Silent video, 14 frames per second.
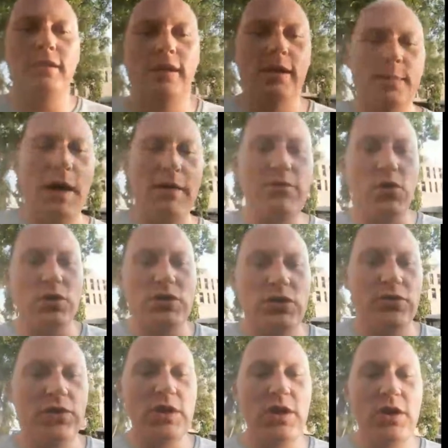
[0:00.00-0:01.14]
I've noticed
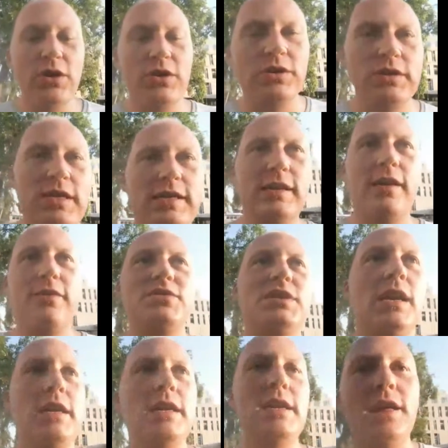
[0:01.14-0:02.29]
over the years as I've
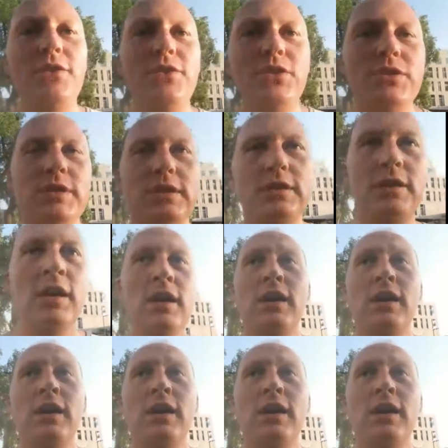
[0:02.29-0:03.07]
studied others and